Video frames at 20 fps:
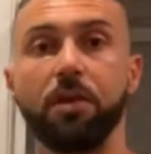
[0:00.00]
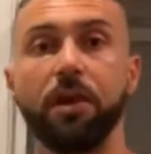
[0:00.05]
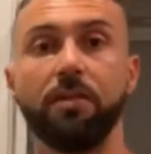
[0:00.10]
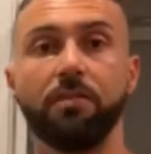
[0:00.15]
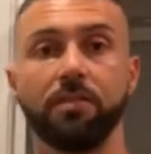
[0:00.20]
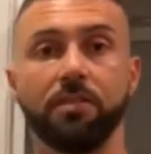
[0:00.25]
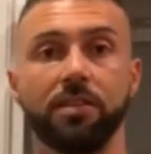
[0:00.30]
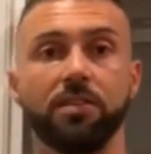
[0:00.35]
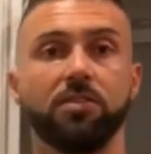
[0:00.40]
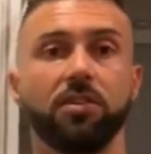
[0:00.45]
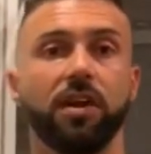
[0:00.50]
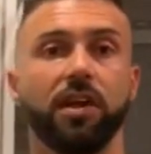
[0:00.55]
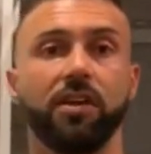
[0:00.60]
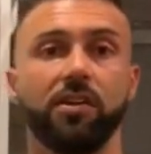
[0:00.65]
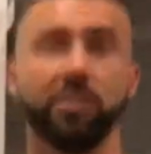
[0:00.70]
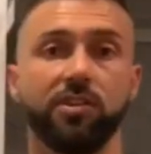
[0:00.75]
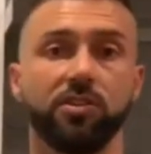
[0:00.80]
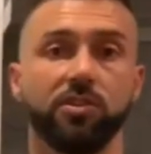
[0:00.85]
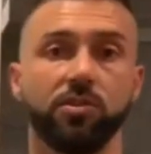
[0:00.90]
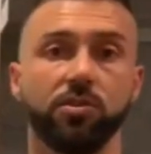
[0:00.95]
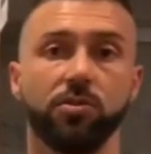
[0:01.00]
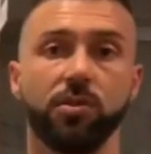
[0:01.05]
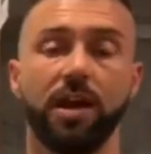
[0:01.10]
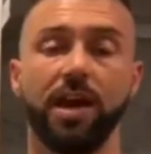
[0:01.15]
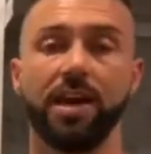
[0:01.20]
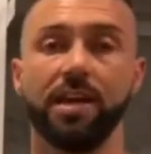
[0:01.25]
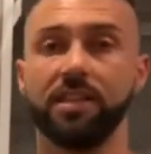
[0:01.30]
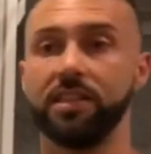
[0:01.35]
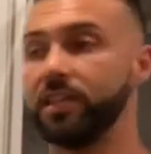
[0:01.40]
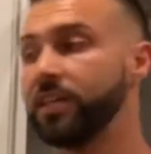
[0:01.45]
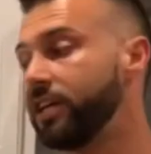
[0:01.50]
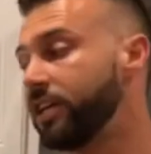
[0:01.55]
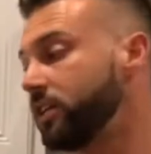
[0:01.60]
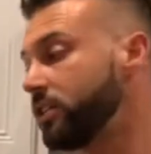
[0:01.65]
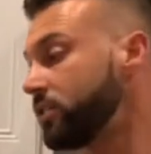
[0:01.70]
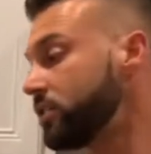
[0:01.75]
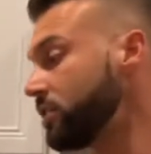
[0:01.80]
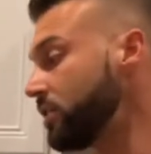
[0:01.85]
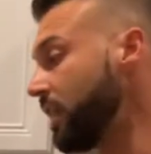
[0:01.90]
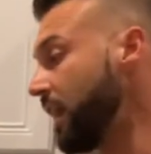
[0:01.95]
everything together into a
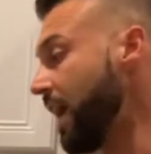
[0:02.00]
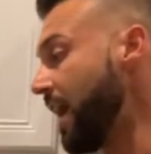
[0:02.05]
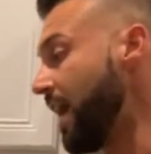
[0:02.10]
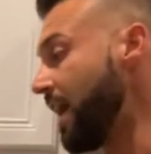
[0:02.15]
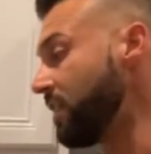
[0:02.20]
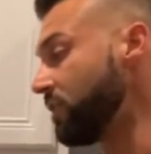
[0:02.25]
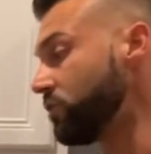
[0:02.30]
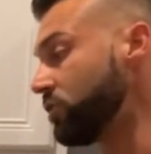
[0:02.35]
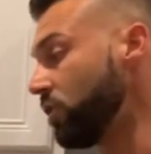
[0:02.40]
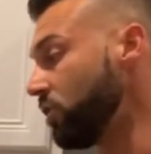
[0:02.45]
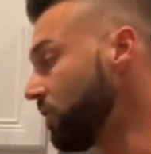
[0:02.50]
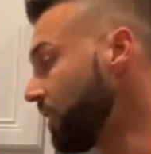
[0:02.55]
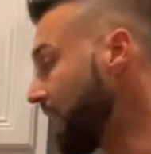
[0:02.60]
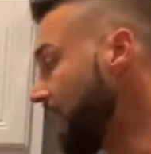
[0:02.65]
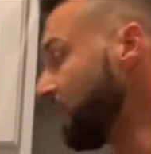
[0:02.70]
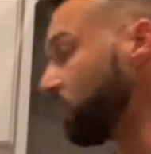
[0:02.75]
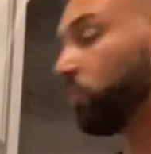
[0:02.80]
dish and show you guys